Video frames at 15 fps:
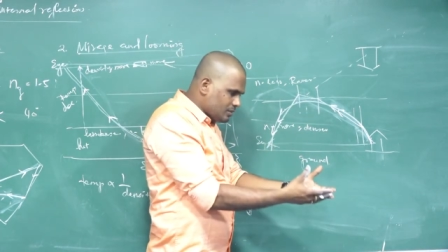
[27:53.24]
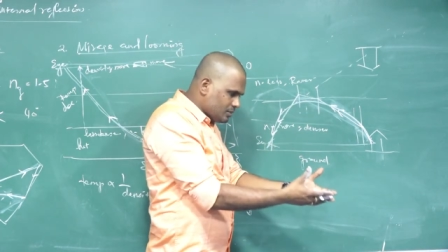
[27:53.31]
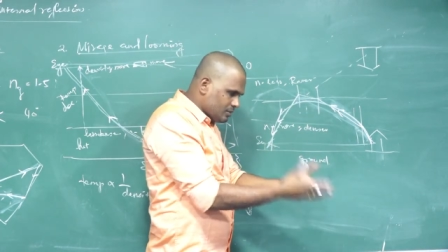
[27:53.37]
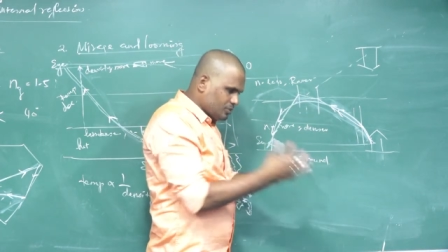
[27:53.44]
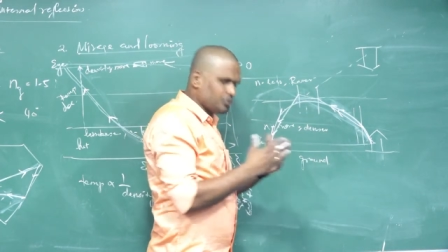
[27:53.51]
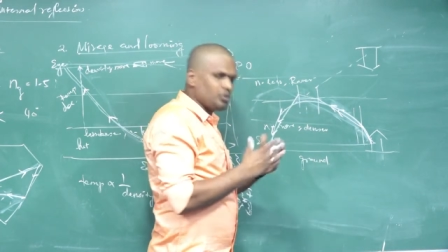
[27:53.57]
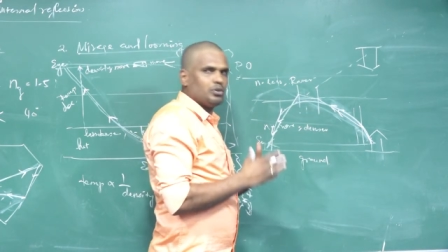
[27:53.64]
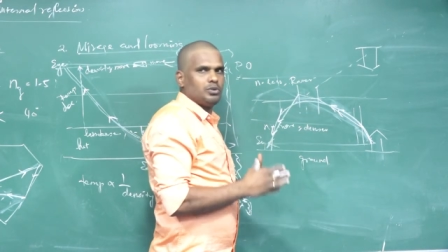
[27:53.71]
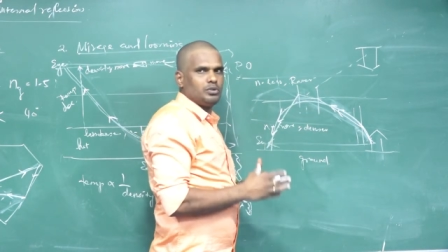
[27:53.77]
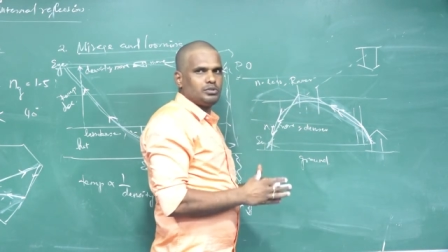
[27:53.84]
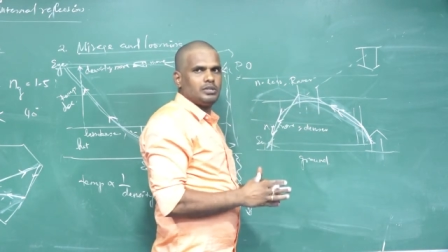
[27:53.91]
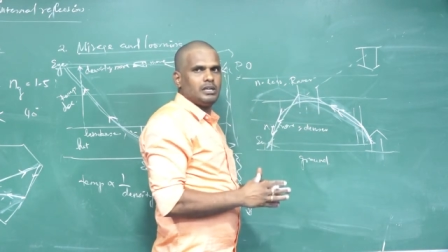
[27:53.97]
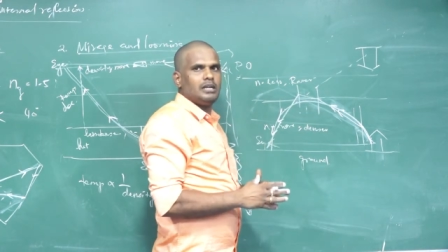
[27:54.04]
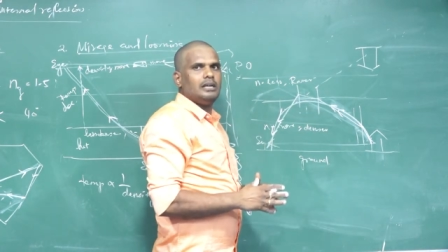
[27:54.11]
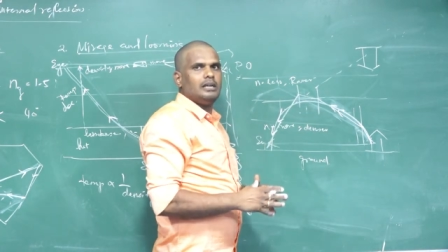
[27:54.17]

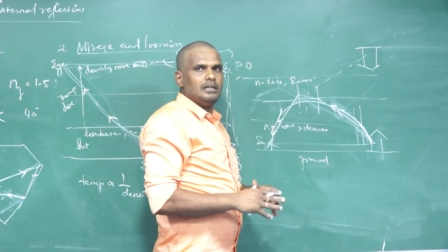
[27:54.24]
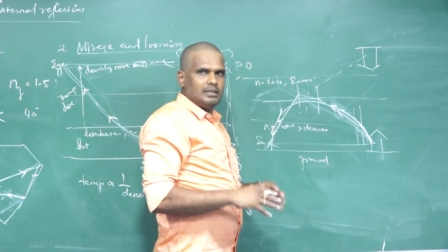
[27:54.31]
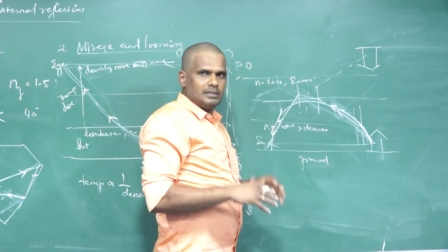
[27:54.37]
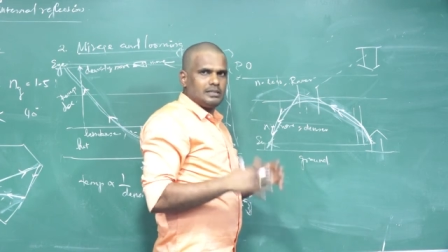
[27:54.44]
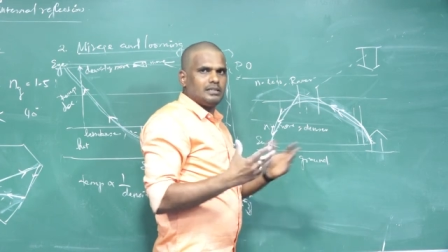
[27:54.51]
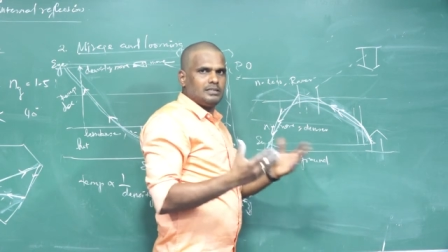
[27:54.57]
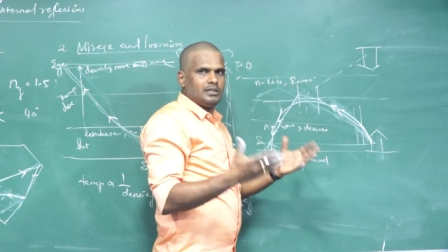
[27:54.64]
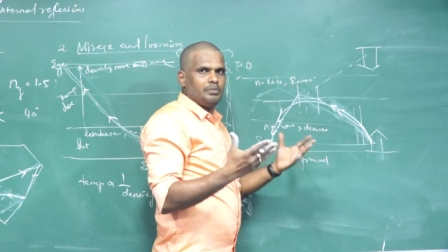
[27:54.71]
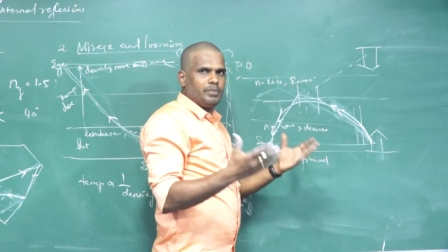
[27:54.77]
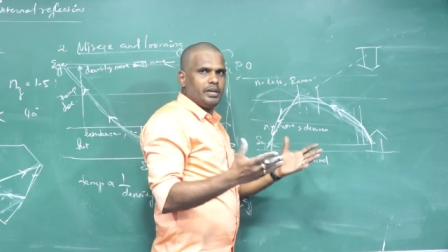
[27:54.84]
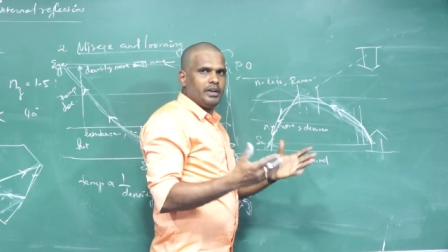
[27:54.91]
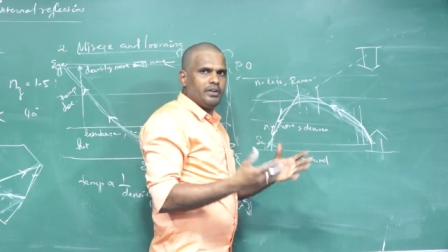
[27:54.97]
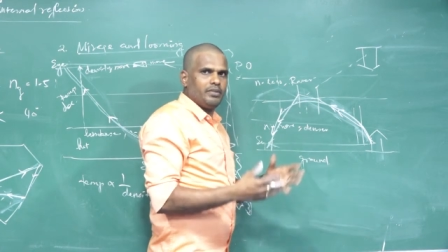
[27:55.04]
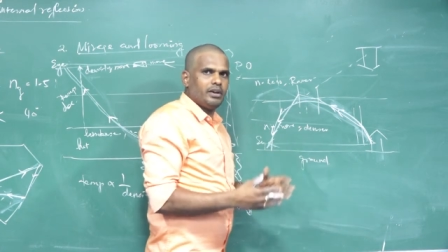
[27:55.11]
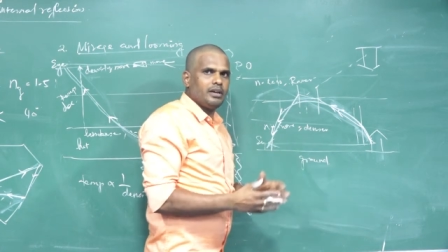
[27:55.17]
shows such a
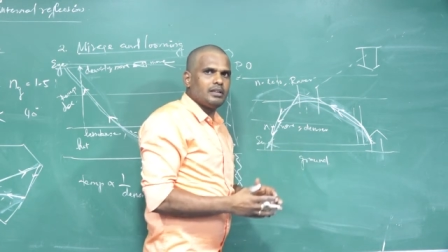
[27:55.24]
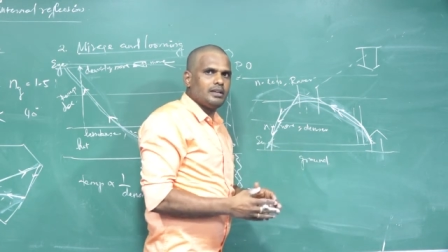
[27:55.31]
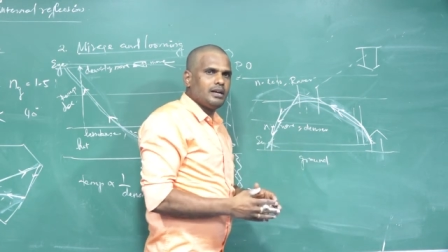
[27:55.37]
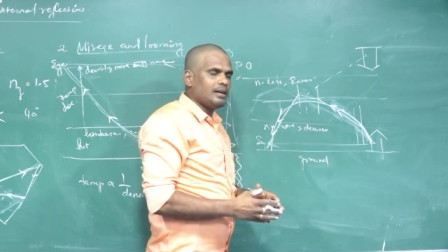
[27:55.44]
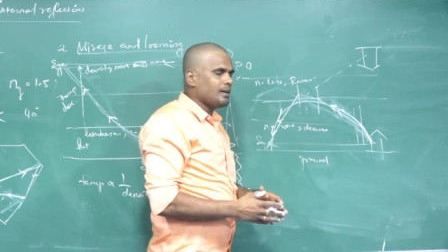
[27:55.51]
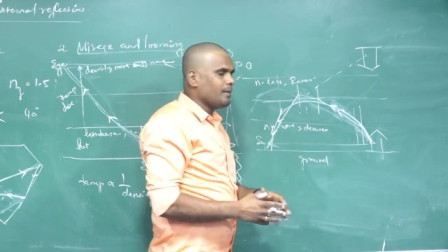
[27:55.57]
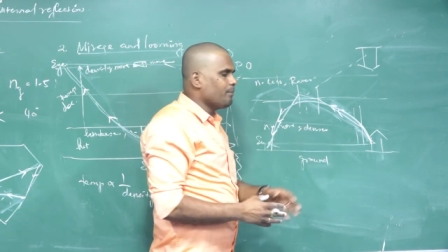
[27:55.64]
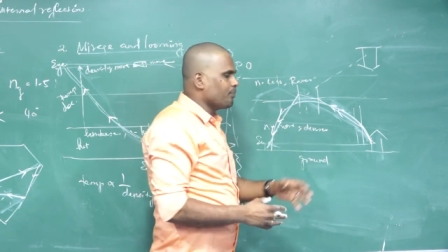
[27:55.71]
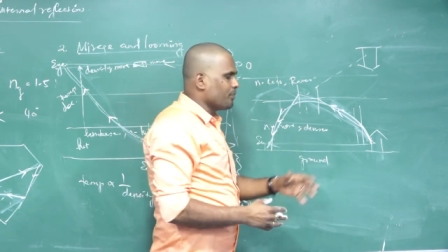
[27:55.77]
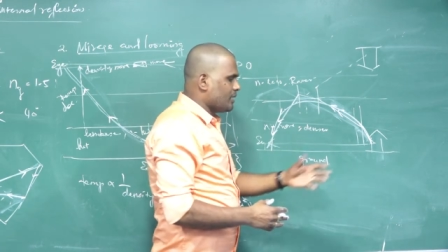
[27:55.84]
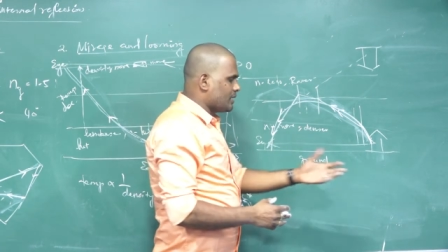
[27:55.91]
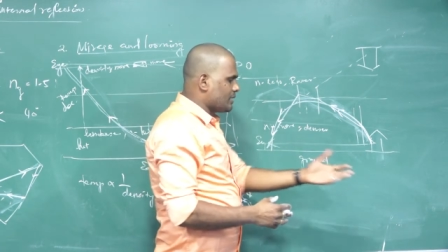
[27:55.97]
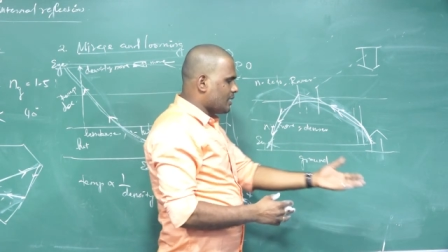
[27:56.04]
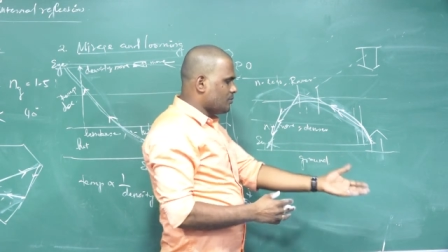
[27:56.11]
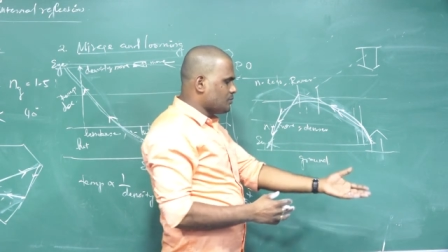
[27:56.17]
behavior that
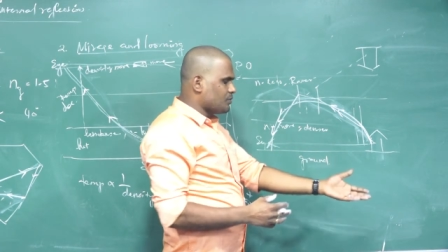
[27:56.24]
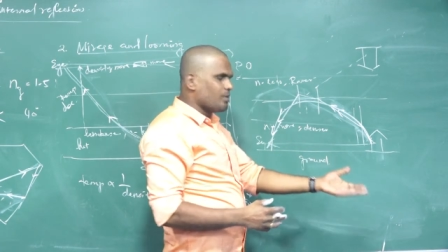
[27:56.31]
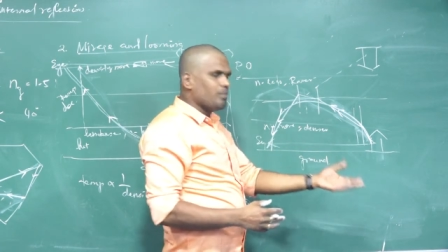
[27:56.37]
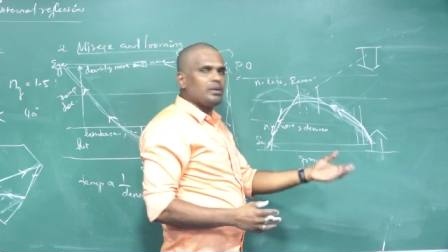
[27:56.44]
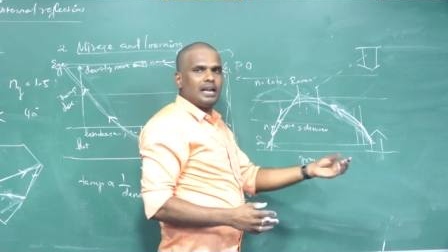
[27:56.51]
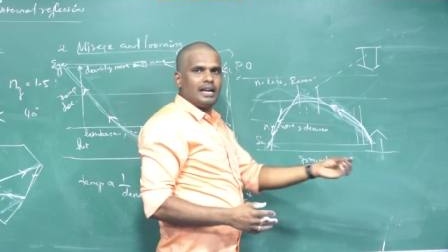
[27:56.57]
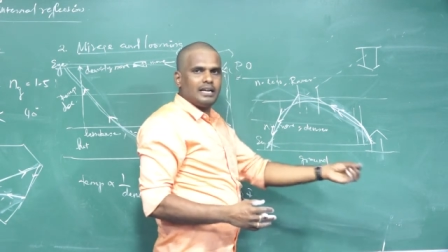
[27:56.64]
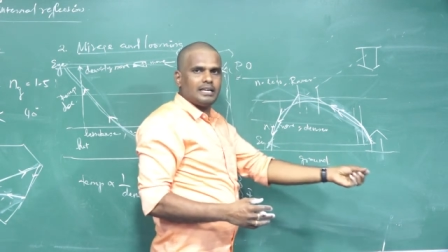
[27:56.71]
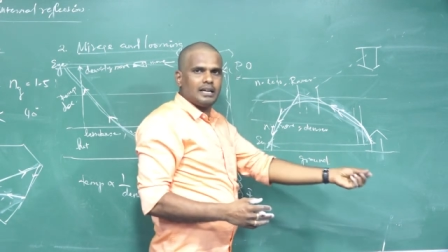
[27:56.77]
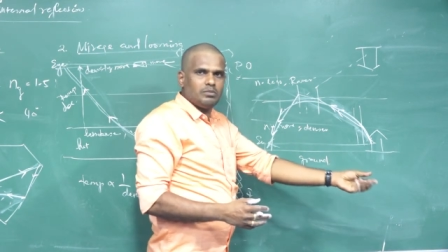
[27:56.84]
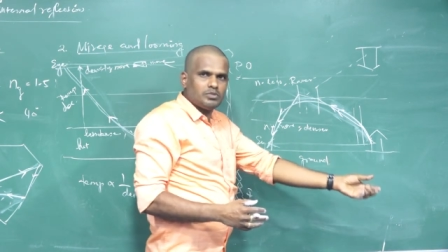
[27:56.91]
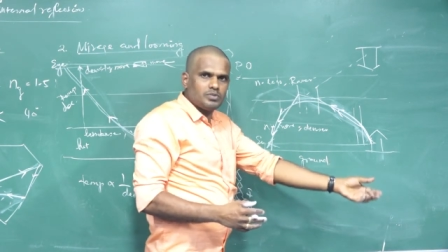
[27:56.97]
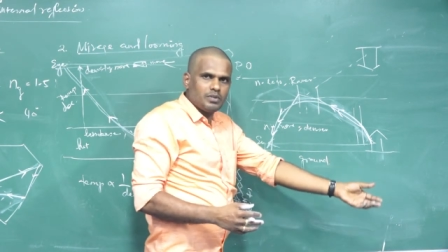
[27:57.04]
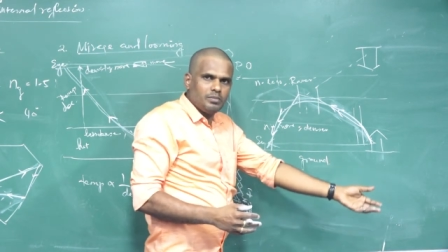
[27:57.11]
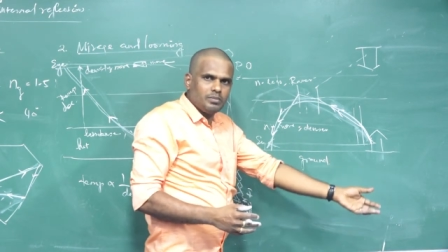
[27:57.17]
light comes from
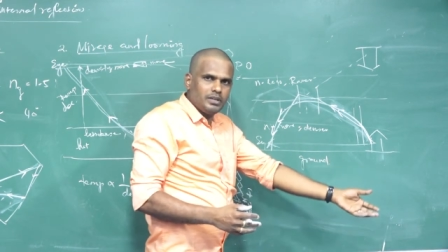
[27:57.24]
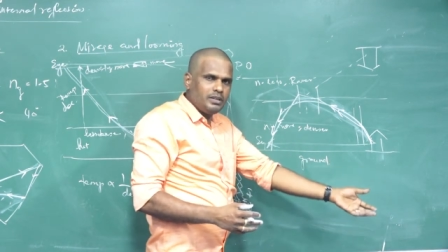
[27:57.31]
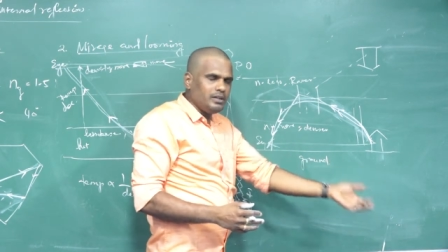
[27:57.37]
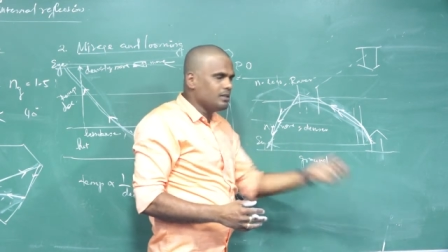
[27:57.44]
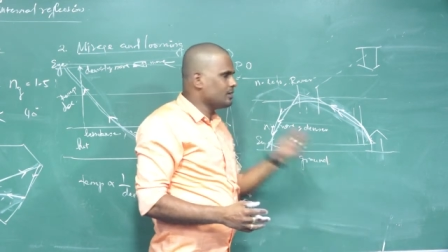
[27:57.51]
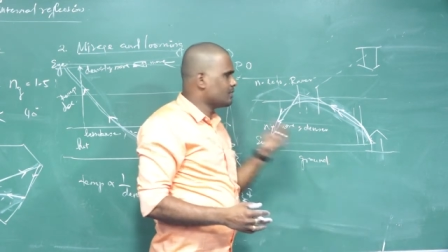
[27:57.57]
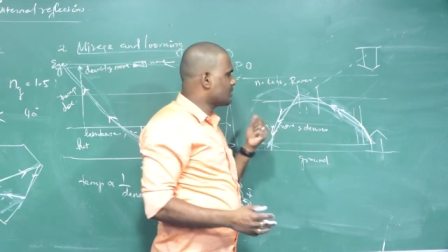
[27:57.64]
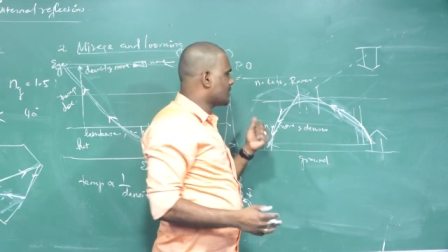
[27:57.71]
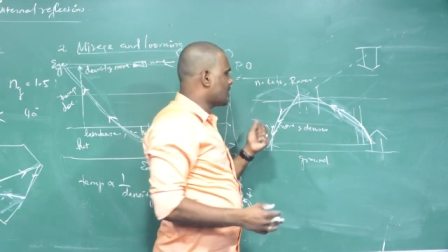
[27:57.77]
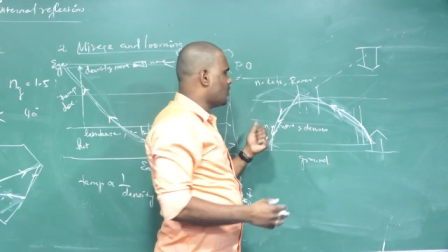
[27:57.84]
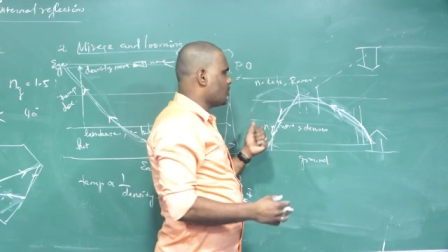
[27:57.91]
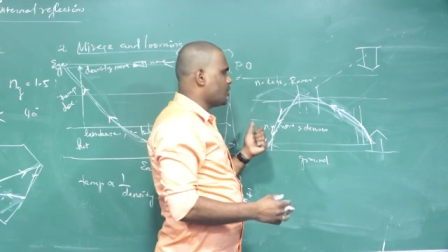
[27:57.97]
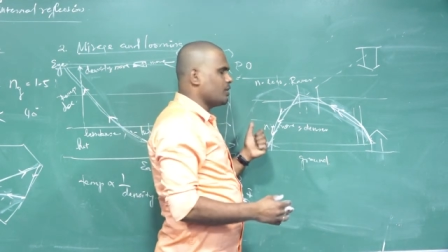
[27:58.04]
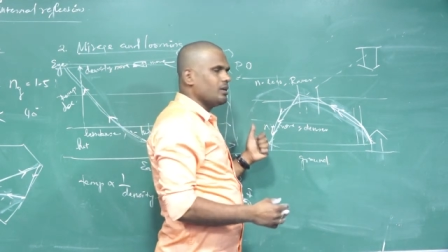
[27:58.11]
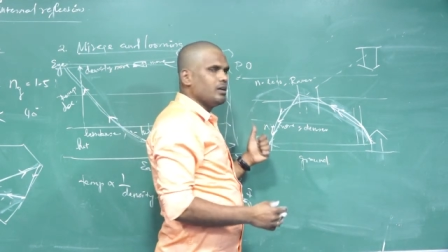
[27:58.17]
the
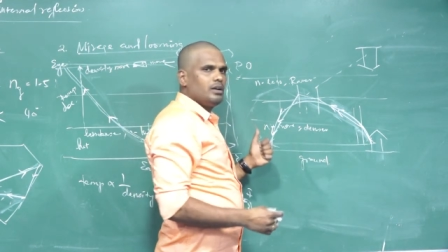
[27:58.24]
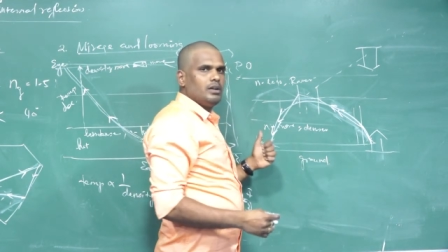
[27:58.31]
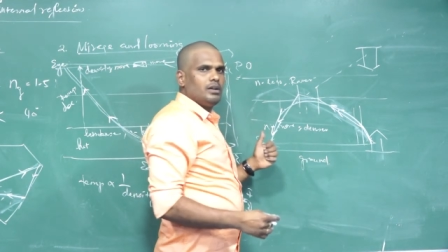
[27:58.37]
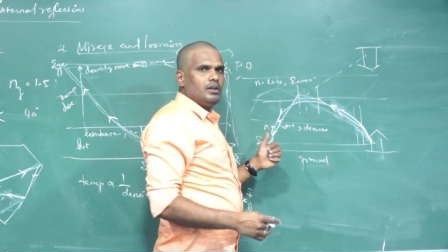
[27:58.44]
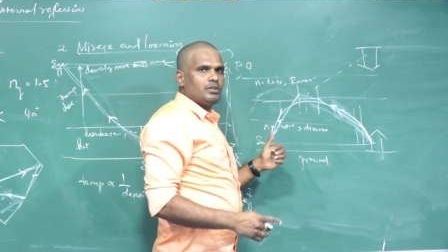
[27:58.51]
ground.